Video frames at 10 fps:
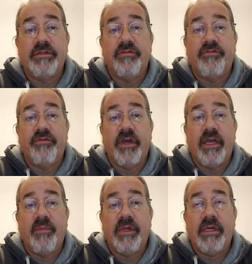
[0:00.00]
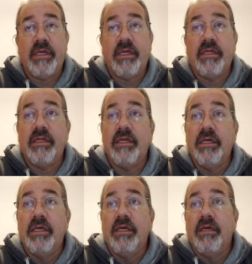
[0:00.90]
to frame in
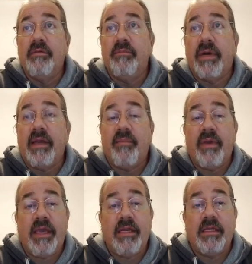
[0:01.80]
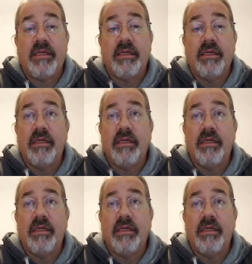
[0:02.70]
my painting,